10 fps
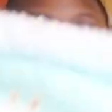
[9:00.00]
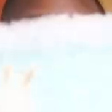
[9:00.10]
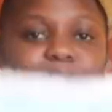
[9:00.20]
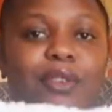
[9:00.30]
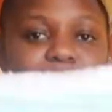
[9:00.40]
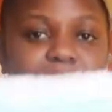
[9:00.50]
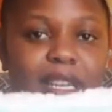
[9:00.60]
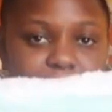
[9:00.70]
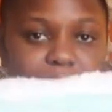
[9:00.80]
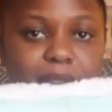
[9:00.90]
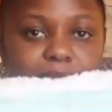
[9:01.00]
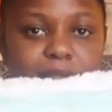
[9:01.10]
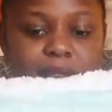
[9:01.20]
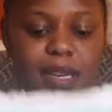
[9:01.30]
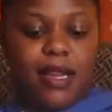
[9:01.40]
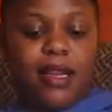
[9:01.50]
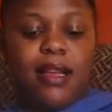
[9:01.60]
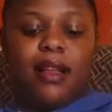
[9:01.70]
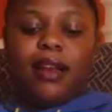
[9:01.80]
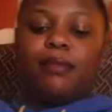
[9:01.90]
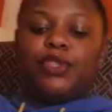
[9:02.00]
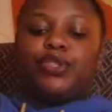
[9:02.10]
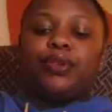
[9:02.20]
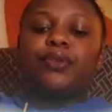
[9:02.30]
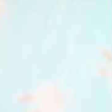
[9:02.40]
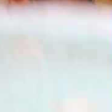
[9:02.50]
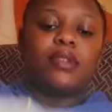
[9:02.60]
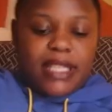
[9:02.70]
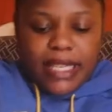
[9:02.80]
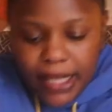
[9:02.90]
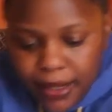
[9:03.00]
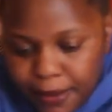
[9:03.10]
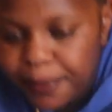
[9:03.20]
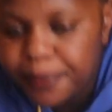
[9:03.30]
shade of green. Let me show you closely.